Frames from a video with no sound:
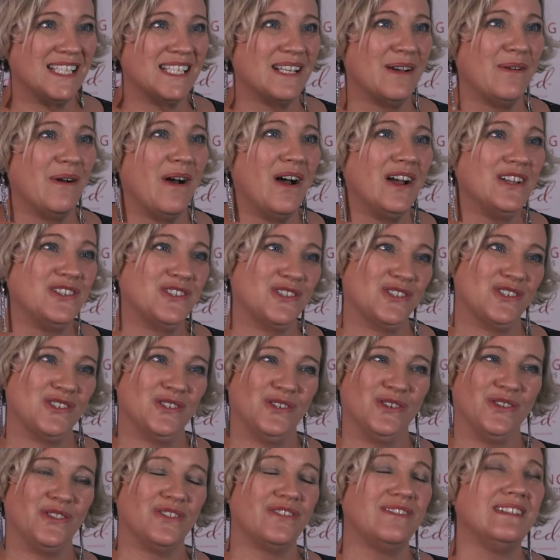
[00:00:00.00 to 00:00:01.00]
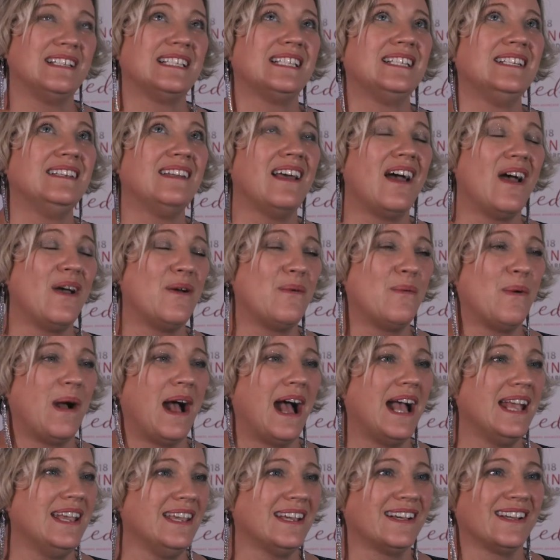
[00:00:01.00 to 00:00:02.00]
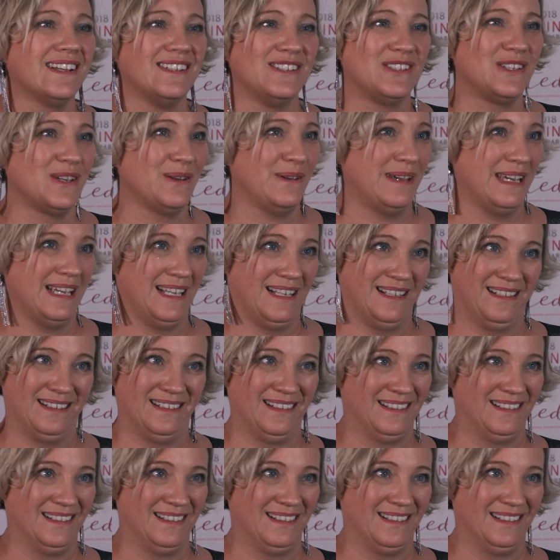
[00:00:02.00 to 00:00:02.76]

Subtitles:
so I just thought there is no way you can do it,